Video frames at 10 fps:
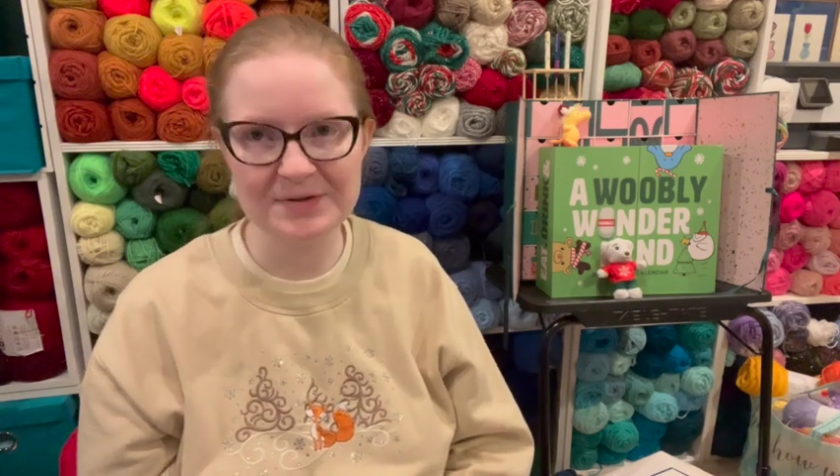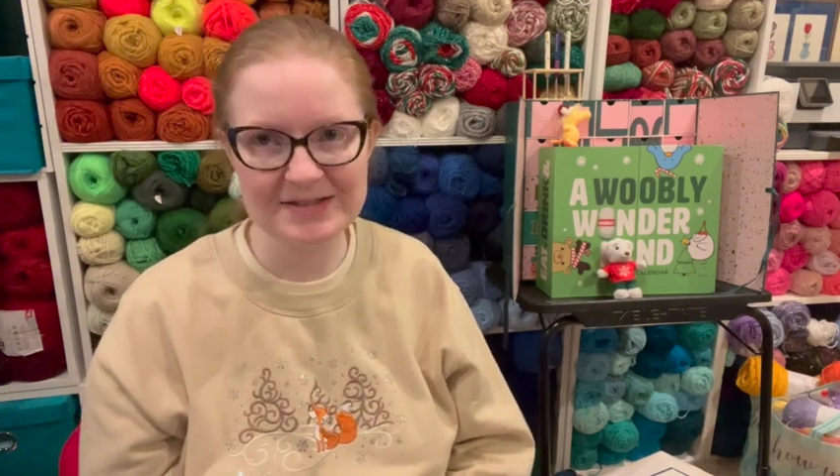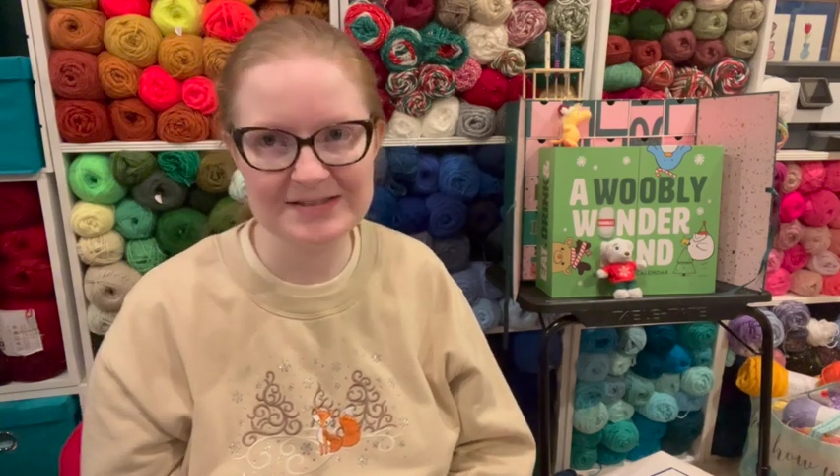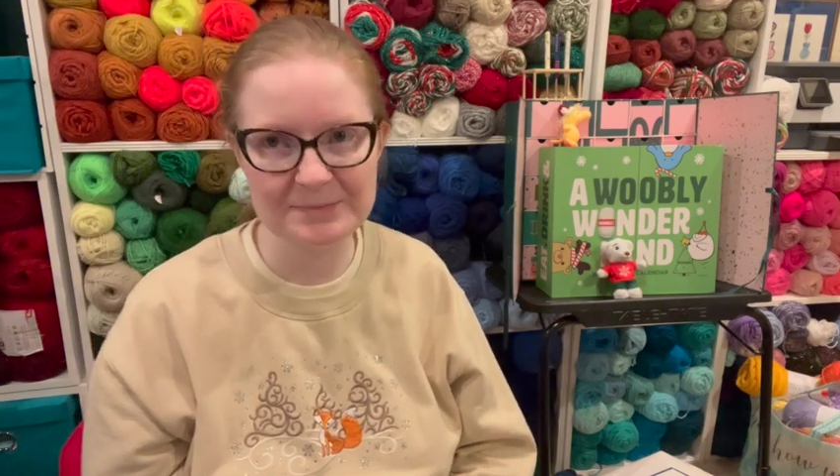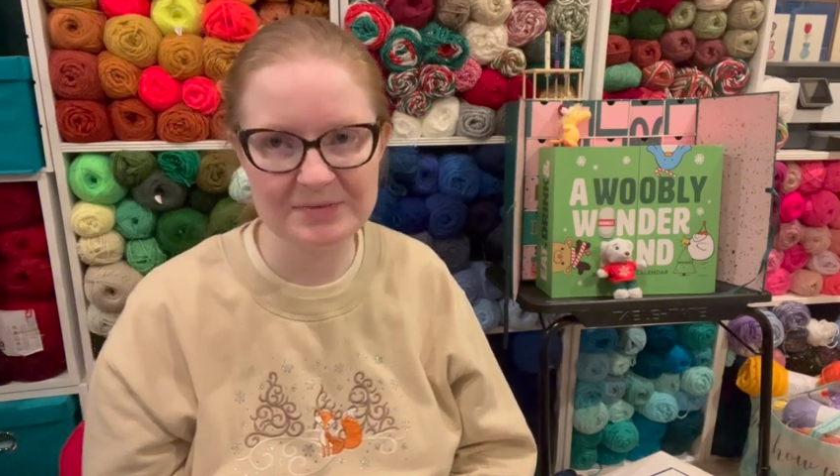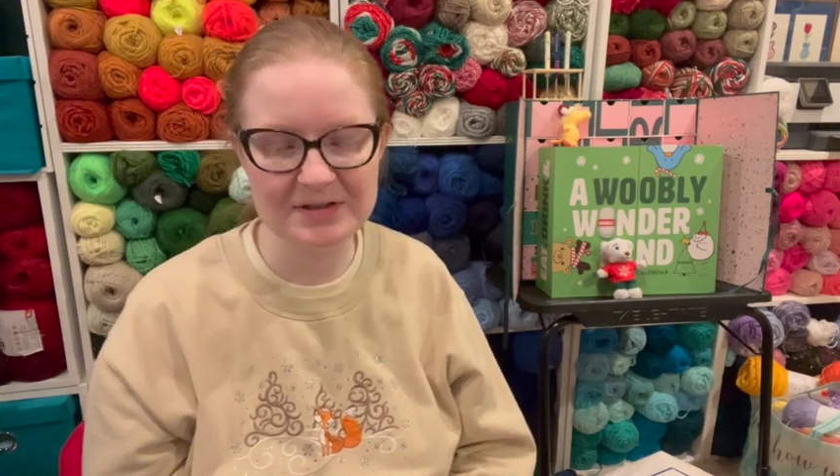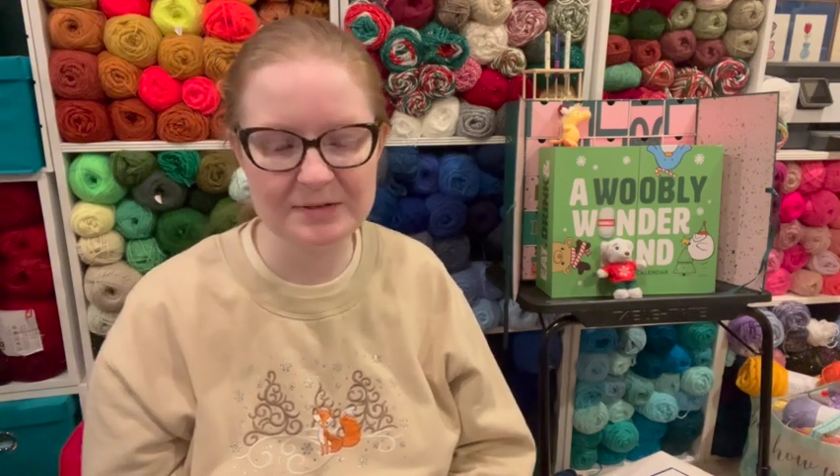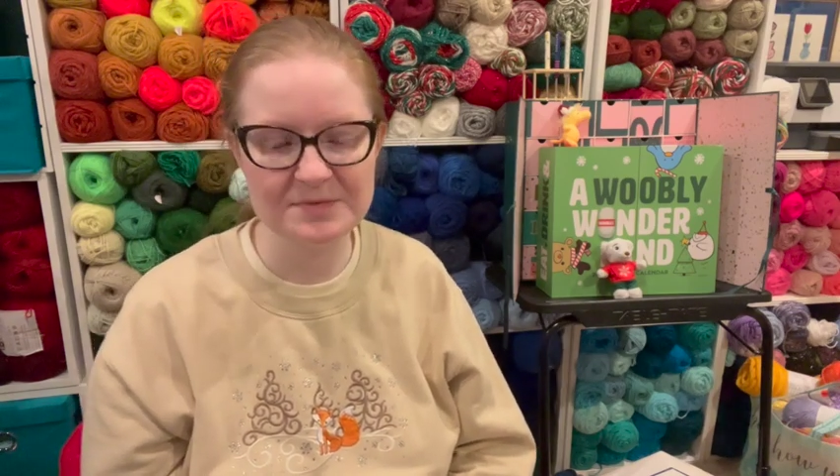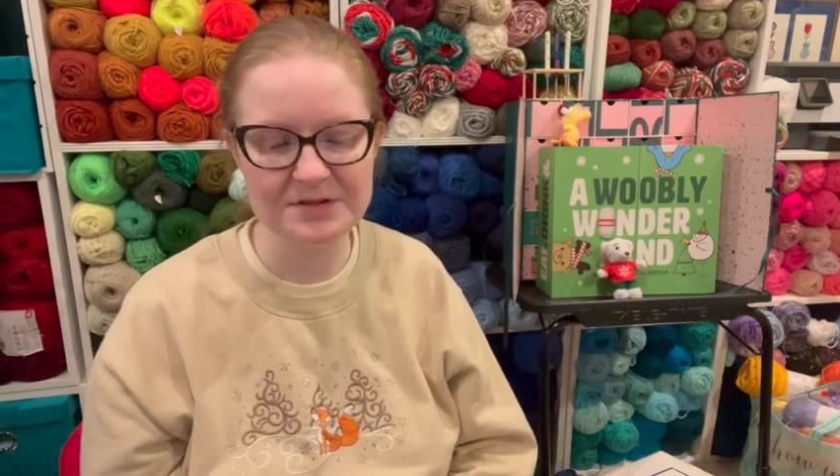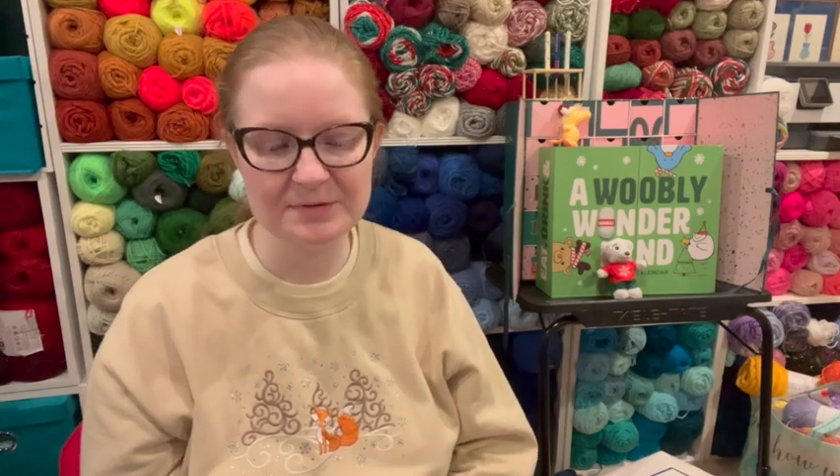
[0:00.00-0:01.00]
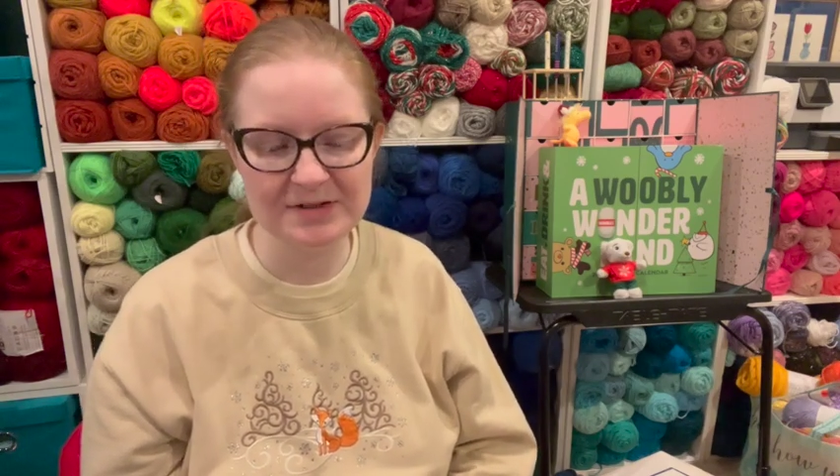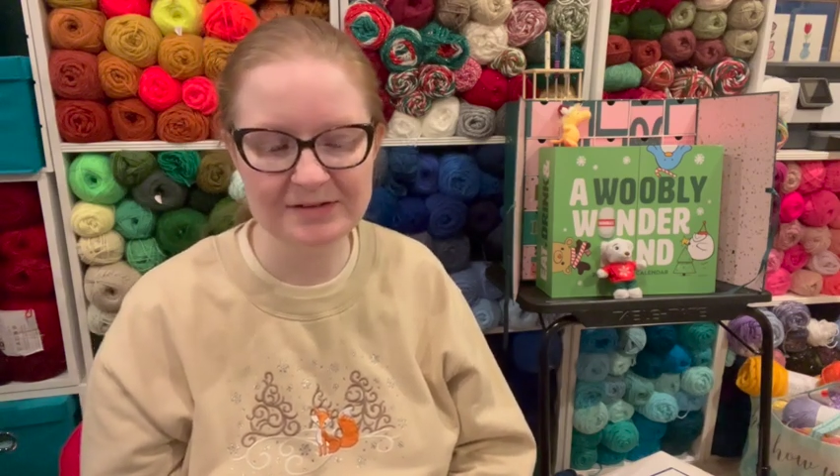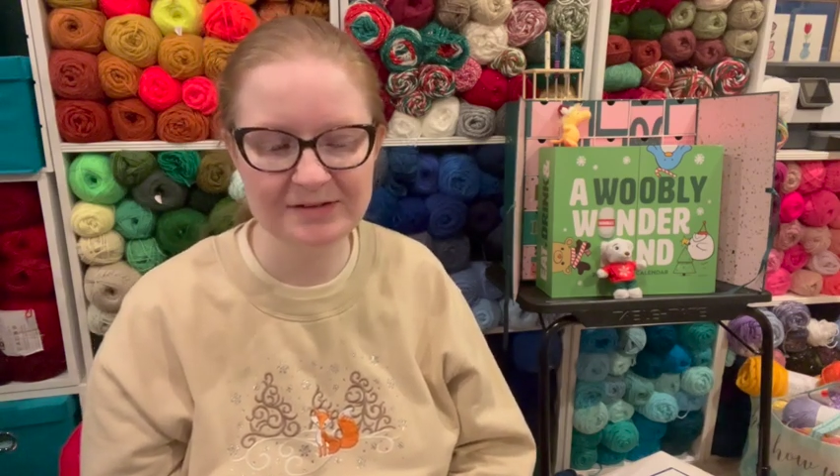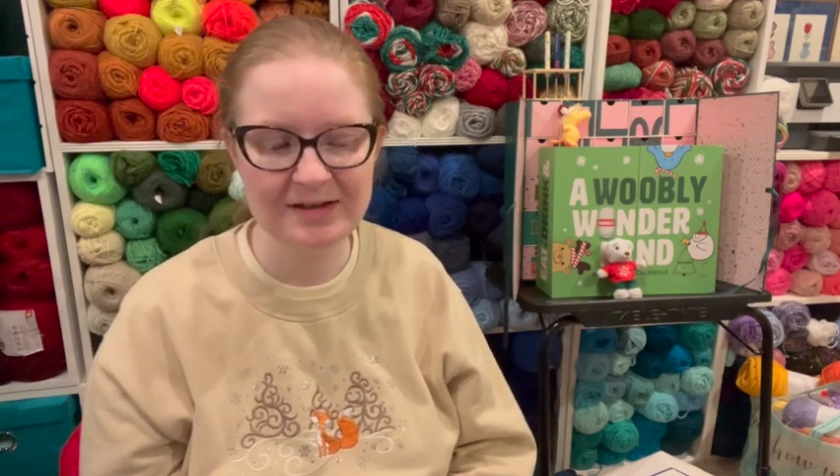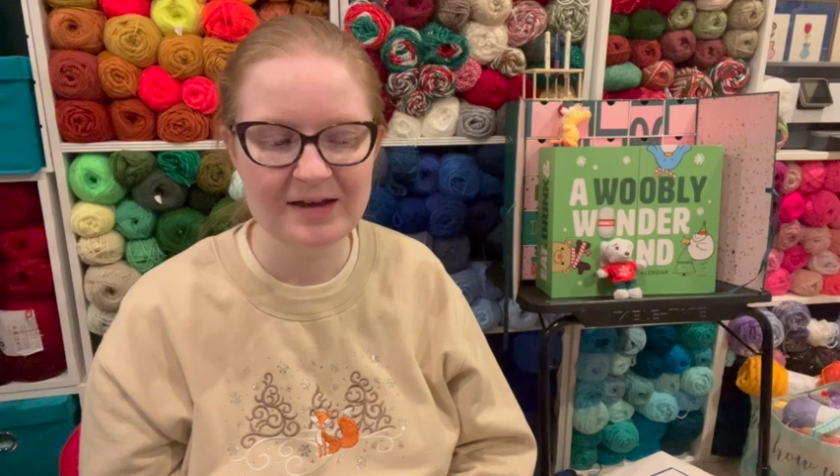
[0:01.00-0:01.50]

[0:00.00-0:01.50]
that's something I'm doing.